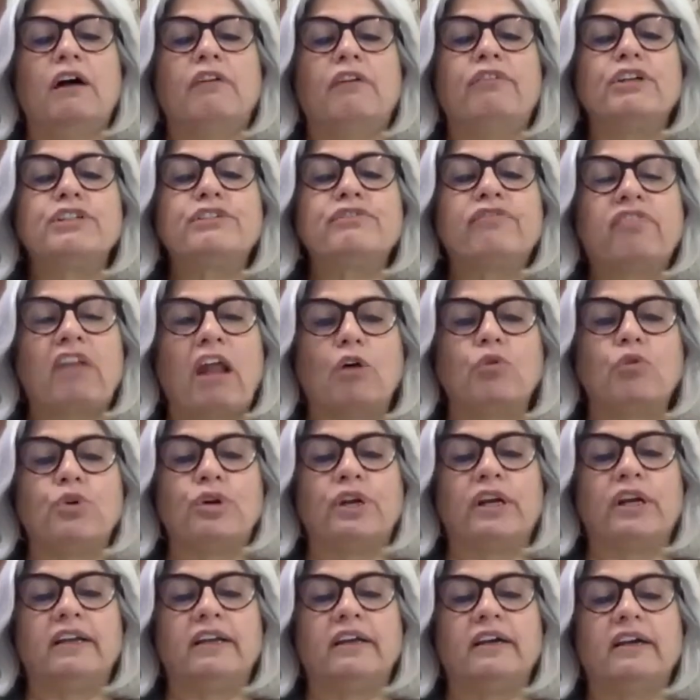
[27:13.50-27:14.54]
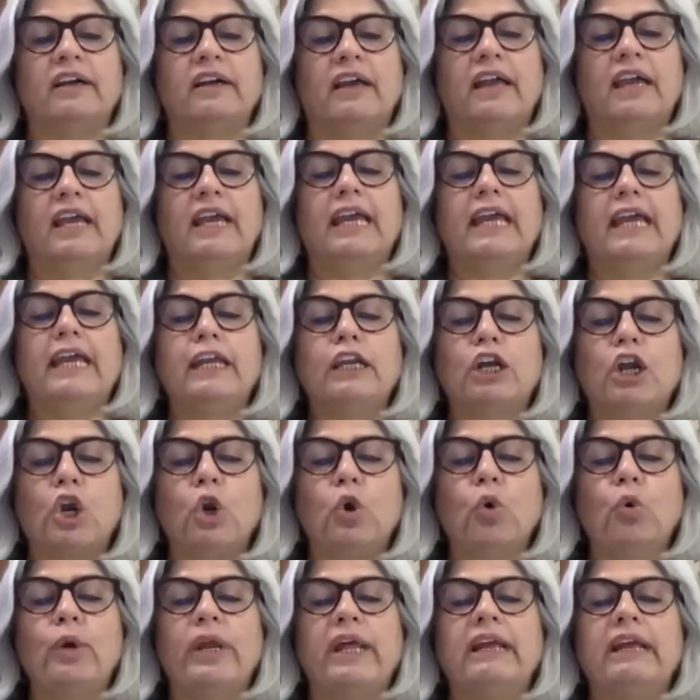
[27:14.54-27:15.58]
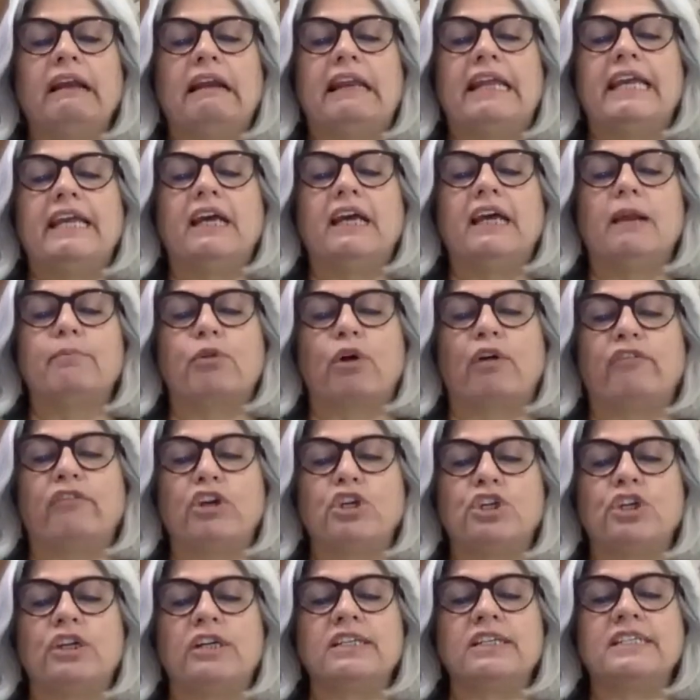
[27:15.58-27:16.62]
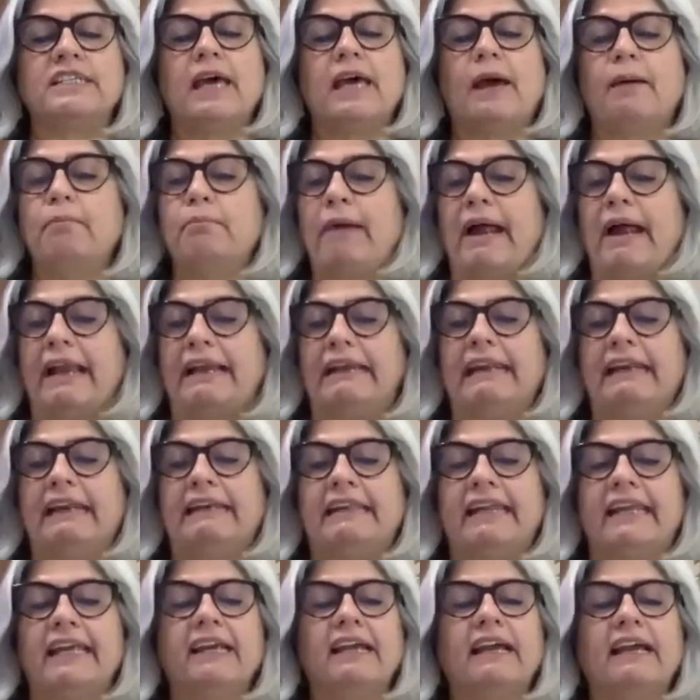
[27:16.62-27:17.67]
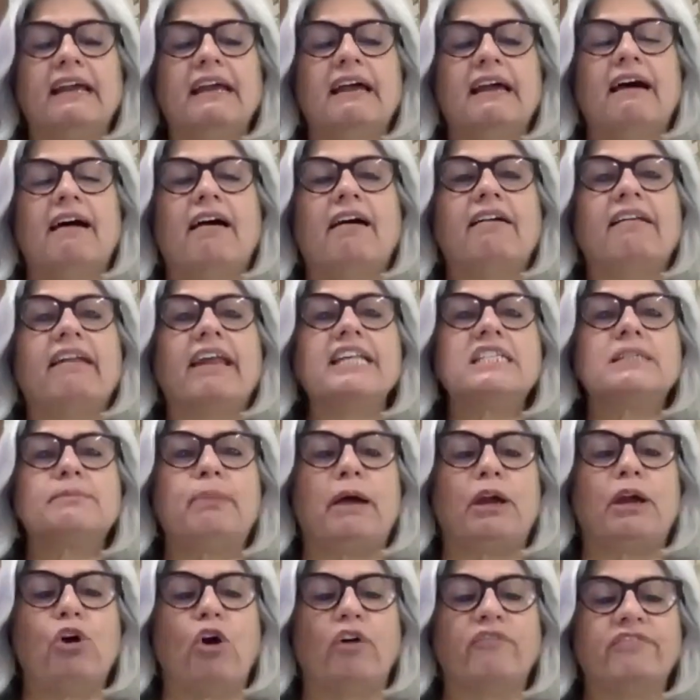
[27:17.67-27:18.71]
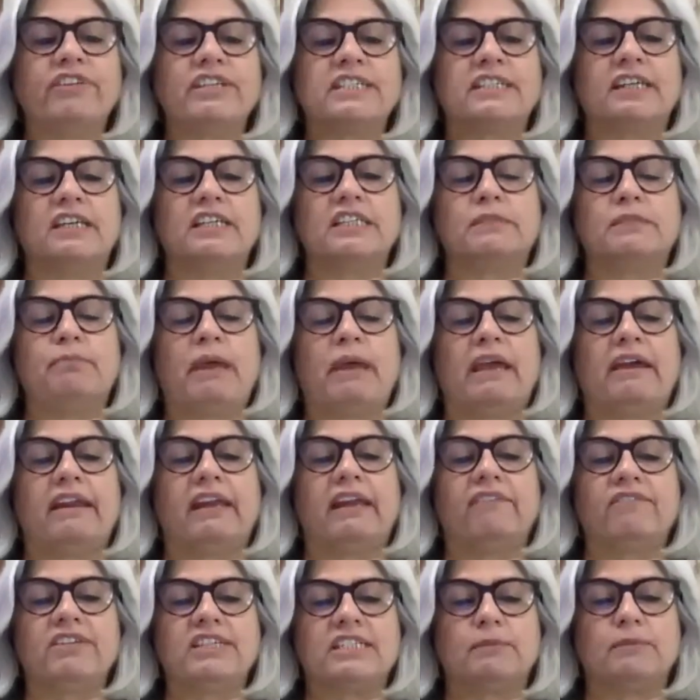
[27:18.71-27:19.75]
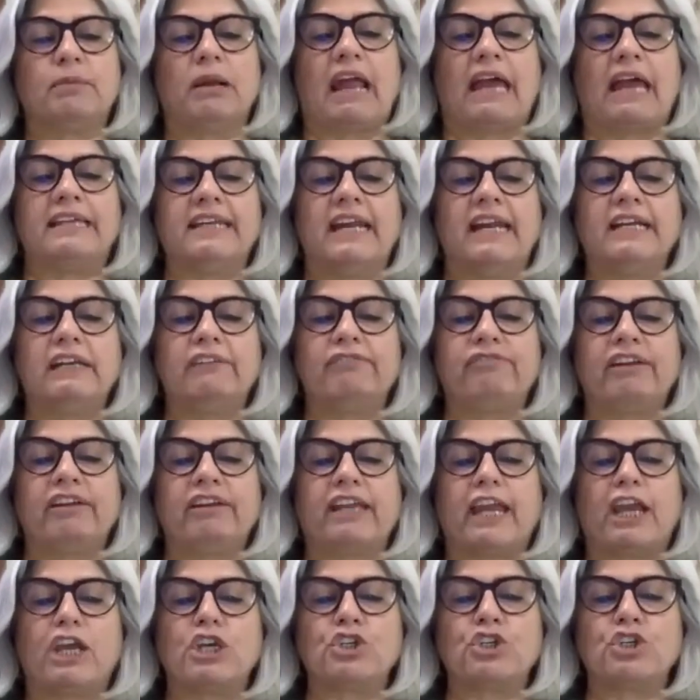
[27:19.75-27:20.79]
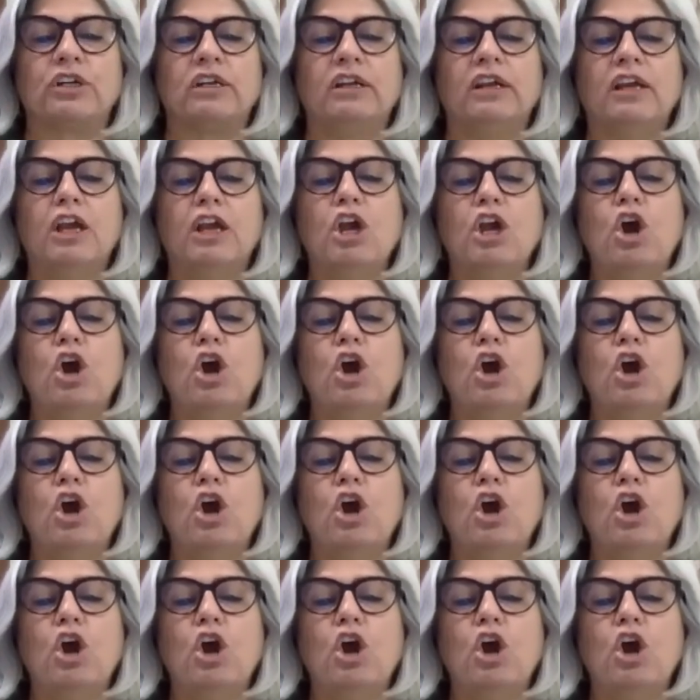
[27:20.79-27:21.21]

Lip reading: was flouted, including legal provisions mandating arrest by officers bearing visible identification,